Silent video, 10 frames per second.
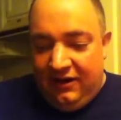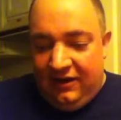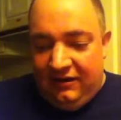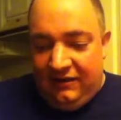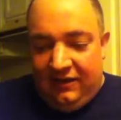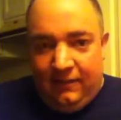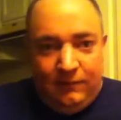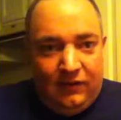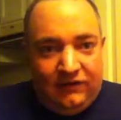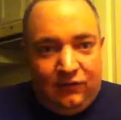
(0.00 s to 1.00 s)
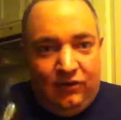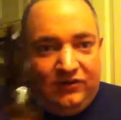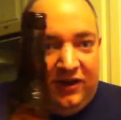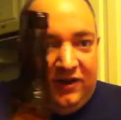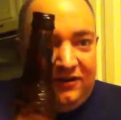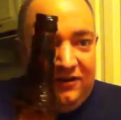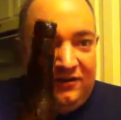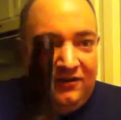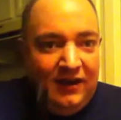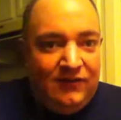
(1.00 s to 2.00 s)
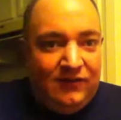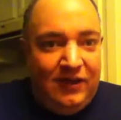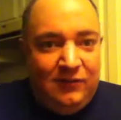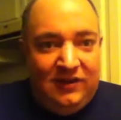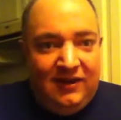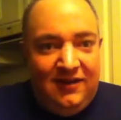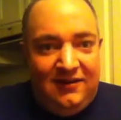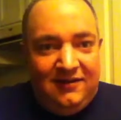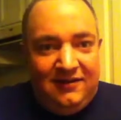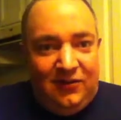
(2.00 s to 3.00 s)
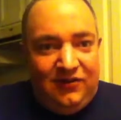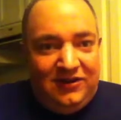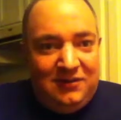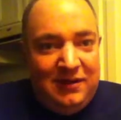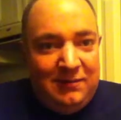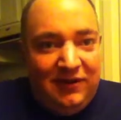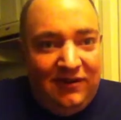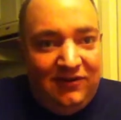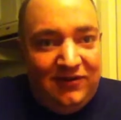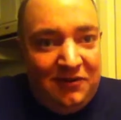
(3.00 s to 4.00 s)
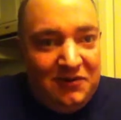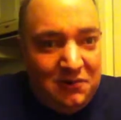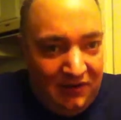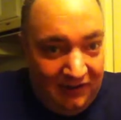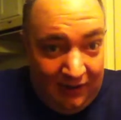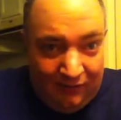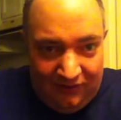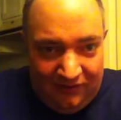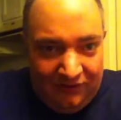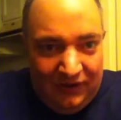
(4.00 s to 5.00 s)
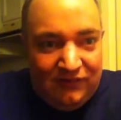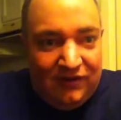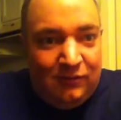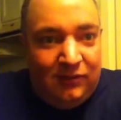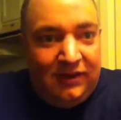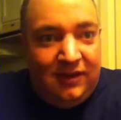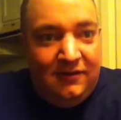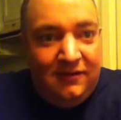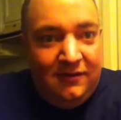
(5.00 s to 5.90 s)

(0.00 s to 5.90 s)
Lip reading: And I look forward to talking to you. Have a great weekend. Don't drink too many beers. Don't do anything I wouldn't do. Have a good weekend.